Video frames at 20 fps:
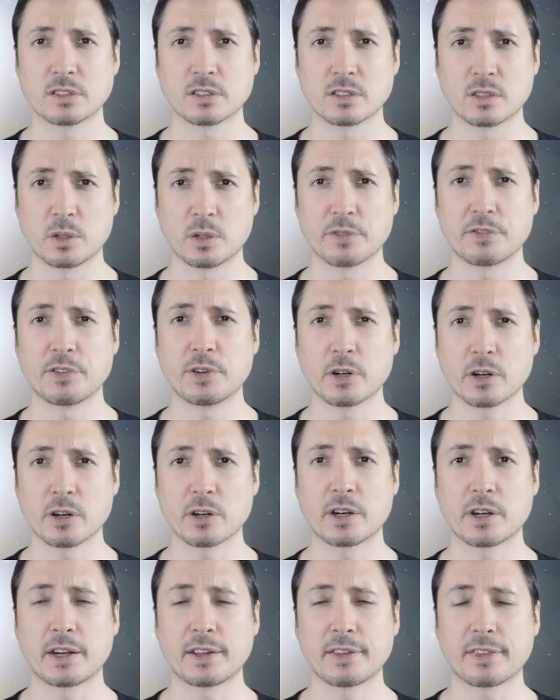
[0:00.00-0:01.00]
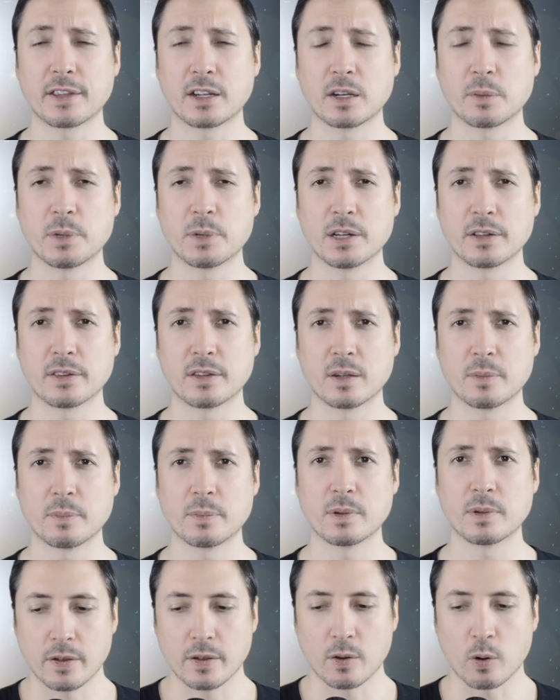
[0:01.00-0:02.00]
so if you heard anything about them,
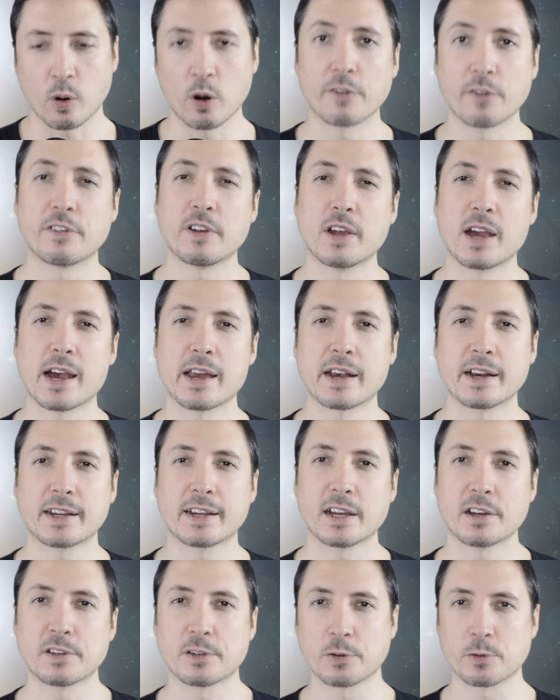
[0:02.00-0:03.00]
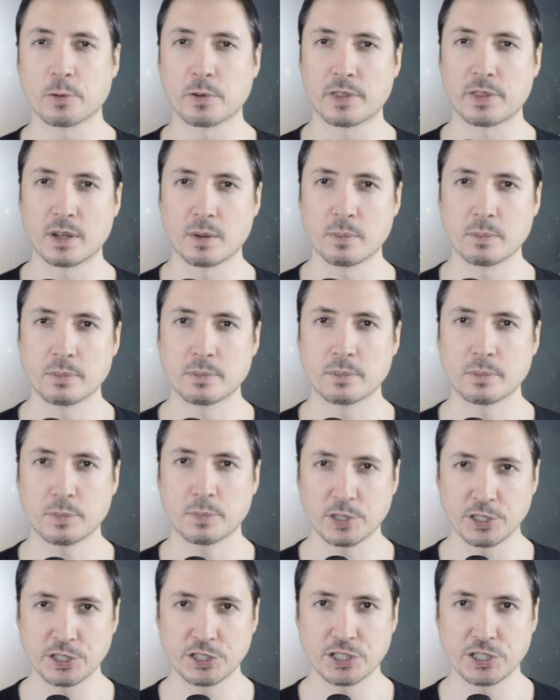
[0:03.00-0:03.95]
or if you had encounters with them, please